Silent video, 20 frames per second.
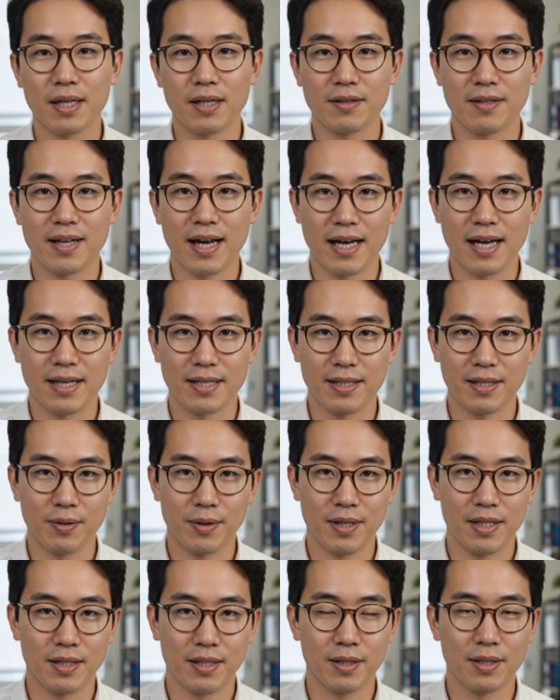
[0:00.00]
of that is the
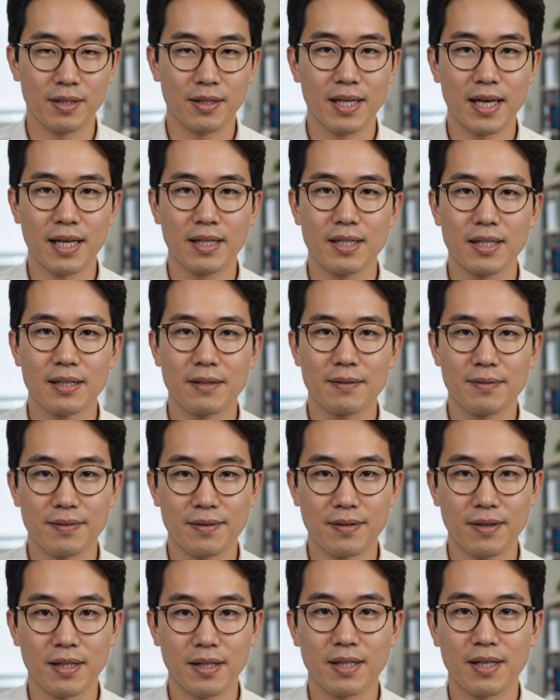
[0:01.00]
researchers hedging.
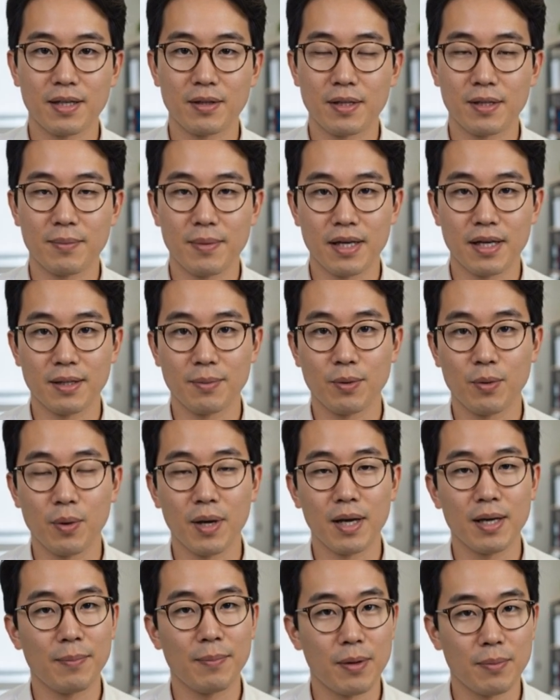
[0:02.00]
It's the responsible
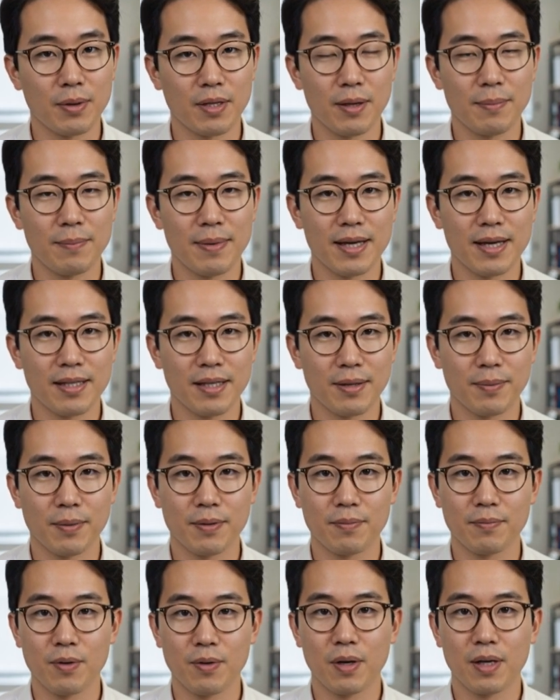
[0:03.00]
way to publish a method
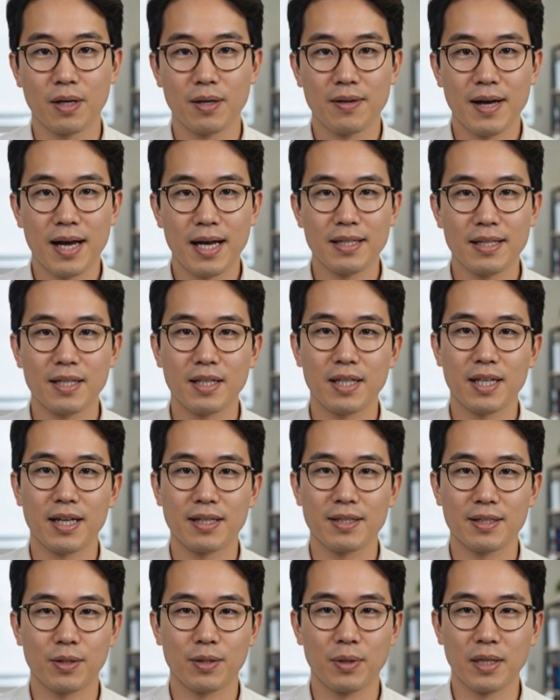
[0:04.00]
before you've had the
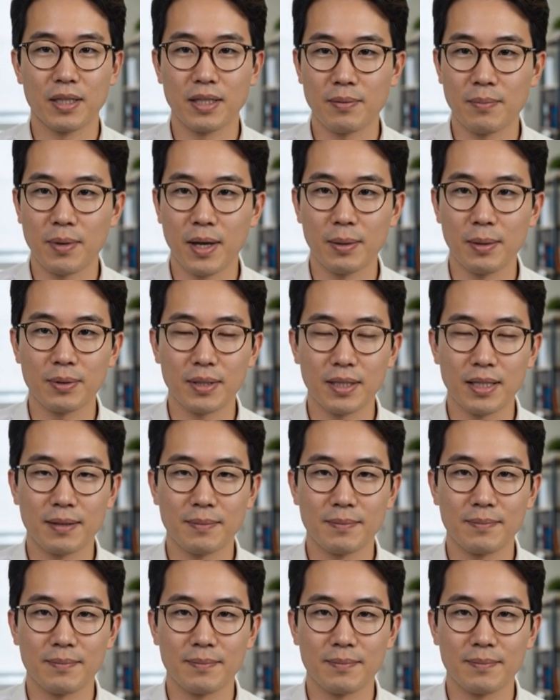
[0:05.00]
chance to run it properly.